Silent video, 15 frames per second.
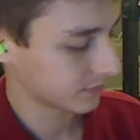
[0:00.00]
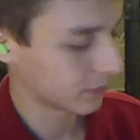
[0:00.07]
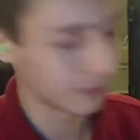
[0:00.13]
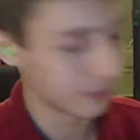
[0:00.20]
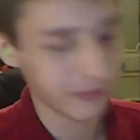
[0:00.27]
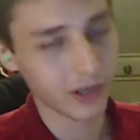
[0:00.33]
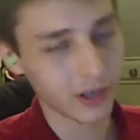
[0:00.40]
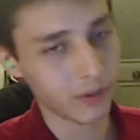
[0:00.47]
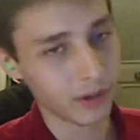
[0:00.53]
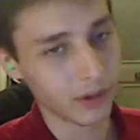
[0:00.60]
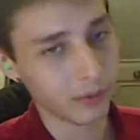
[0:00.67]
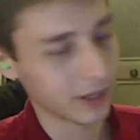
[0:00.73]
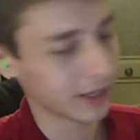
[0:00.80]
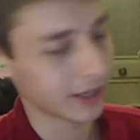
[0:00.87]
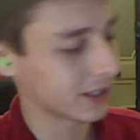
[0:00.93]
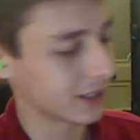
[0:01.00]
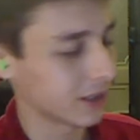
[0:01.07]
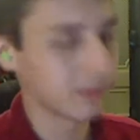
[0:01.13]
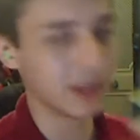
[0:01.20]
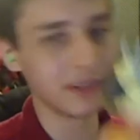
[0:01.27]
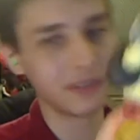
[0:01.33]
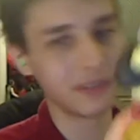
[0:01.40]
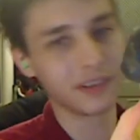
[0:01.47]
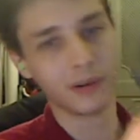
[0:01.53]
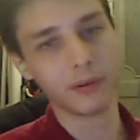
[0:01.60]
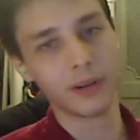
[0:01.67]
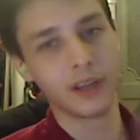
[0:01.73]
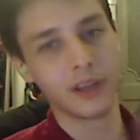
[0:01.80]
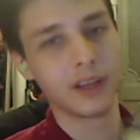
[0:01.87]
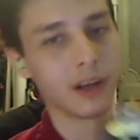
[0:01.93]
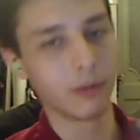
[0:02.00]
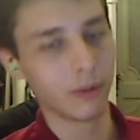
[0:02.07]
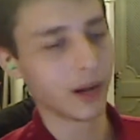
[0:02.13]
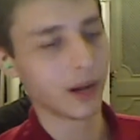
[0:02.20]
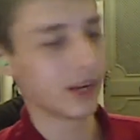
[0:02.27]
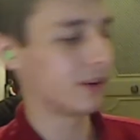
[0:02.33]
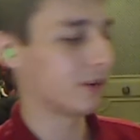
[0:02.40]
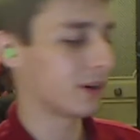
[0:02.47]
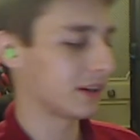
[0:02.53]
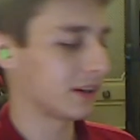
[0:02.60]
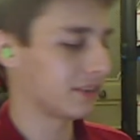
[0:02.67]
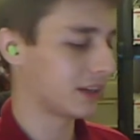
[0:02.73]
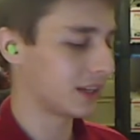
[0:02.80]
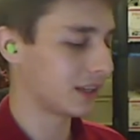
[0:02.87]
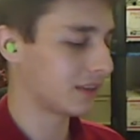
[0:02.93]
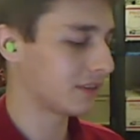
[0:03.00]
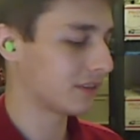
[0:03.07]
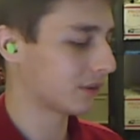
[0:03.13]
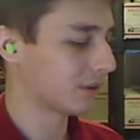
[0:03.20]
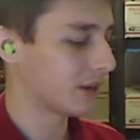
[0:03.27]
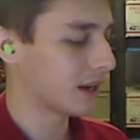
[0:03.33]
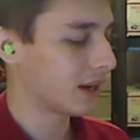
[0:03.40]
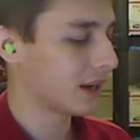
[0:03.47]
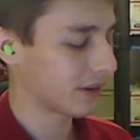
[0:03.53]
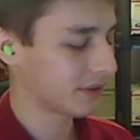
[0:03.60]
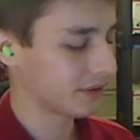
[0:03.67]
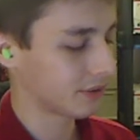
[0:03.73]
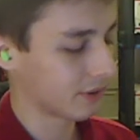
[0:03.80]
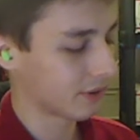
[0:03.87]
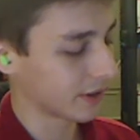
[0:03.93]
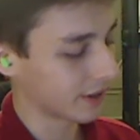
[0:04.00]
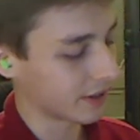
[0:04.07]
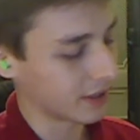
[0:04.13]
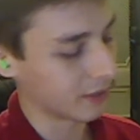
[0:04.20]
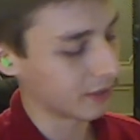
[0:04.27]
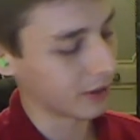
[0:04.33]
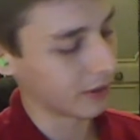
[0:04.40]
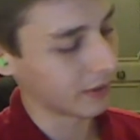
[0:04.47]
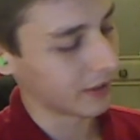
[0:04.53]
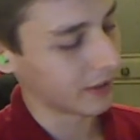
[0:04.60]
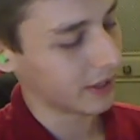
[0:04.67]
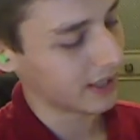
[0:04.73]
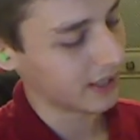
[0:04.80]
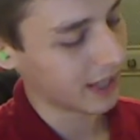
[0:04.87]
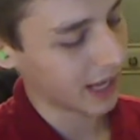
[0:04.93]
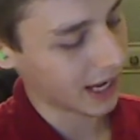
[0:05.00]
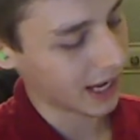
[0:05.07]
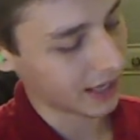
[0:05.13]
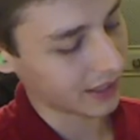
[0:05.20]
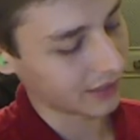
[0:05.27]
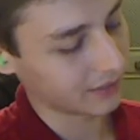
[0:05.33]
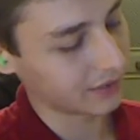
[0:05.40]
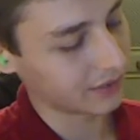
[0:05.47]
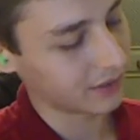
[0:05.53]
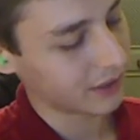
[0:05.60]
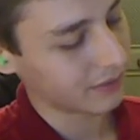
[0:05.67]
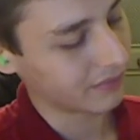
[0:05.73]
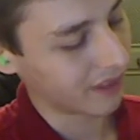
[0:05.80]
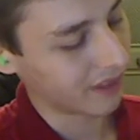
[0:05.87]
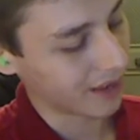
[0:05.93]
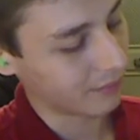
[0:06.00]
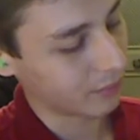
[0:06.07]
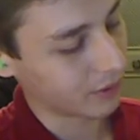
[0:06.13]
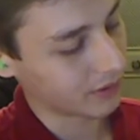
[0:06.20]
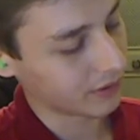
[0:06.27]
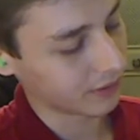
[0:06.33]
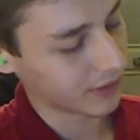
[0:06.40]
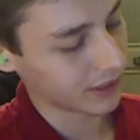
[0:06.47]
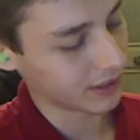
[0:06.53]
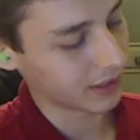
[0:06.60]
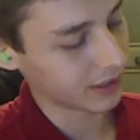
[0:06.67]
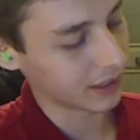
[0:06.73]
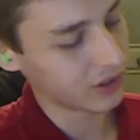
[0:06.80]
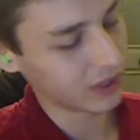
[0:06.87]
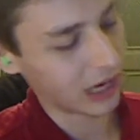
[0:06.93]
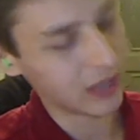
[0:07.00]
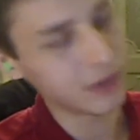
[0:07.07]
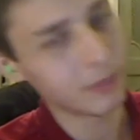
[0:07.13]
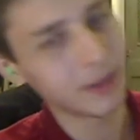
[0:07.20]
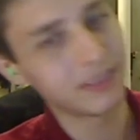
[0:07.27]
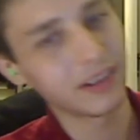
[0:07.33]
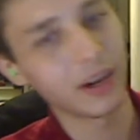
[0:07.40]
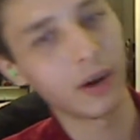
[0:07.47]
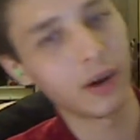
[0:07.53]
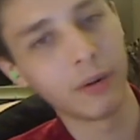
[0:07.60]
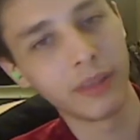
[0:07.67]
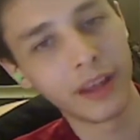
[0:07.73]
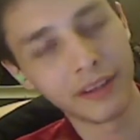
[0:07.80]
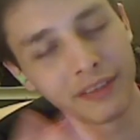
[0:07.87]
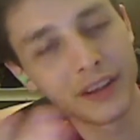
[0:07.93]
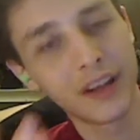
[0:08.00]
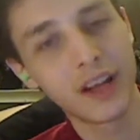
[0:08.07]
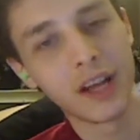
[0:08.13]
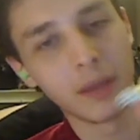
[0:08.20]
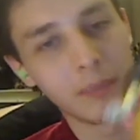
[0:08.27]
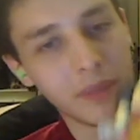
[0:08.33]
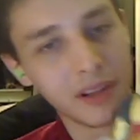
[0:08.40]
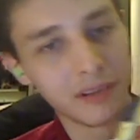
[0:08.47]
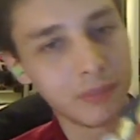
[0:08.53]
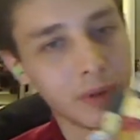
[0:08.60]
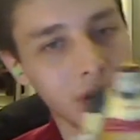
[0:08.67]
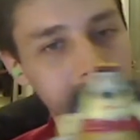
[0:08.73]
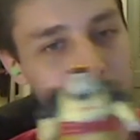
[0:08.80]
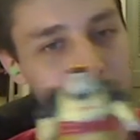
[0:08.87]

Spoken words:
figurine will likely appease you. Now, why do I say he's so extraordinary? Well, he has 5 points of articulation, and you may say, oh, that's abysmal, that's